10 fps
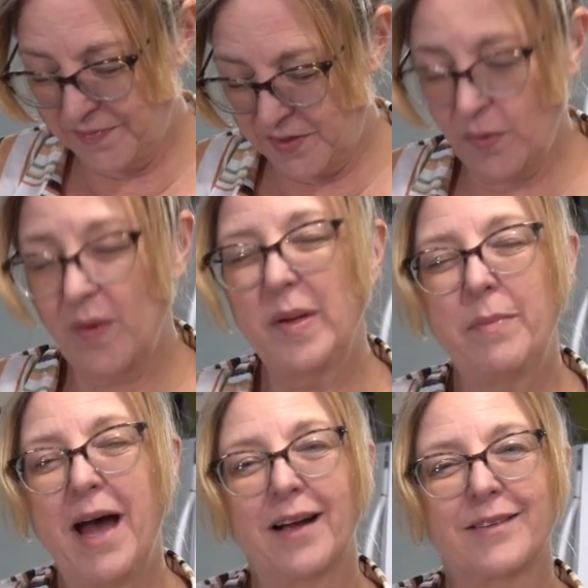So we'll be
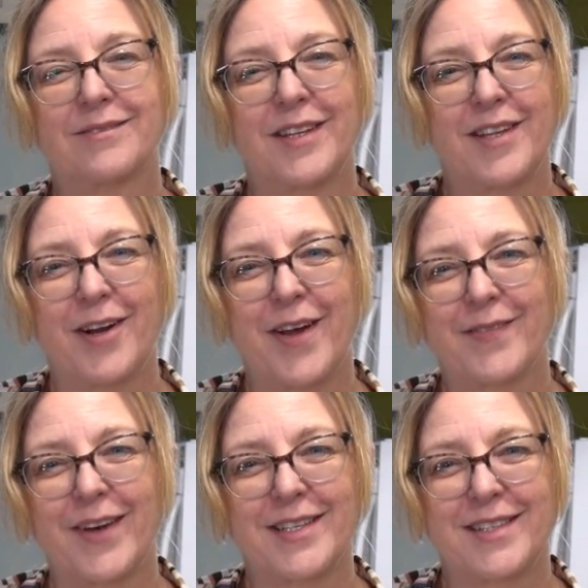back when they're
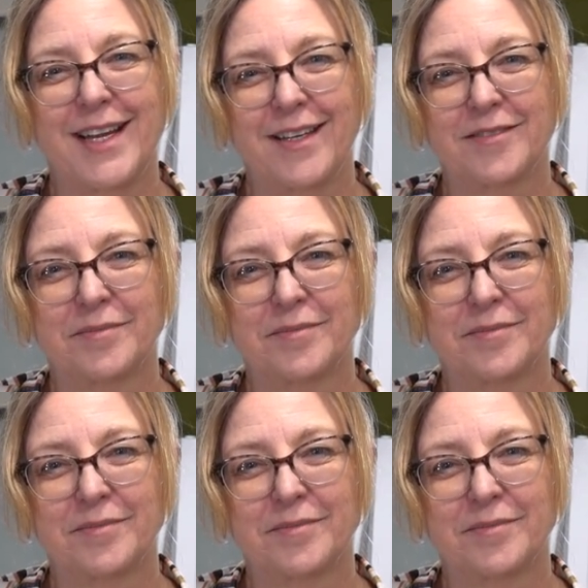done resting.